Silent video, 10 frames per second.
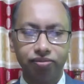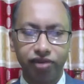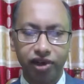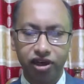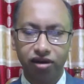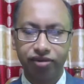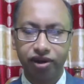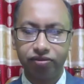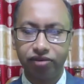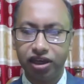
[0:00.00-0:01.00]
Very
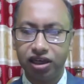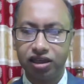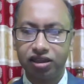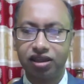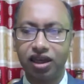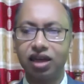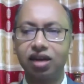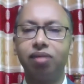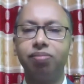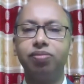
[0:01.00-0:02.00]
often we
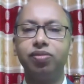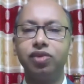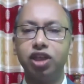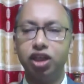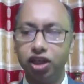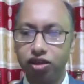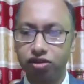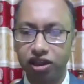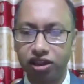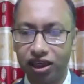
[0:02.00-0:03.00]
think of
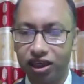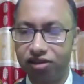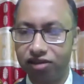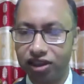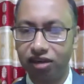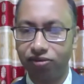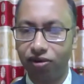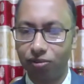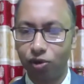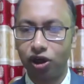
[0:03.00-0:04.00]
literature in written
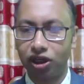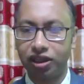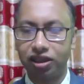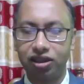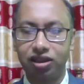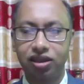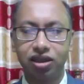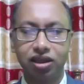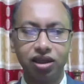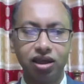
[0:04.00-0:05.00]
form only,
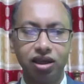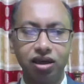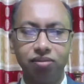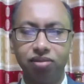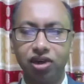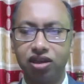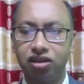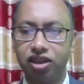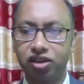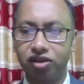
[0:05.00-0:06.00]
but
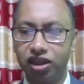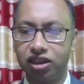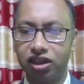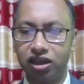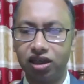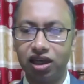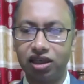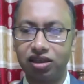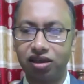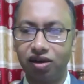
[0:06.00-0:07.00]
literature
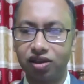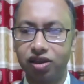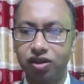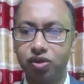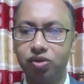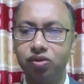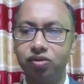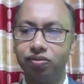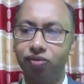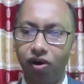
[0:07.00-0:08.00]
has got
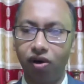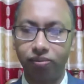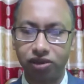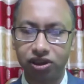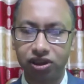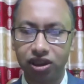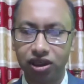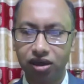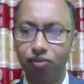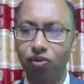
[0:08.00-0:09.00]
two forms.
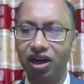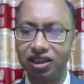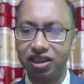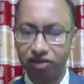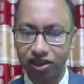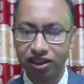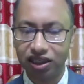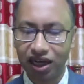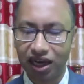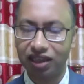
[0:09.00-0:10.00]
One is
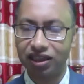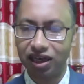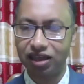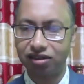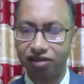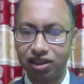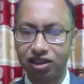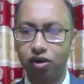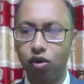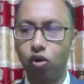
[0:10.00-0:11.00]
written and the other
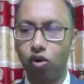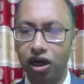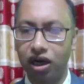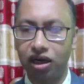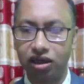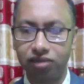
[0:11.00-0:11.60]
is oral.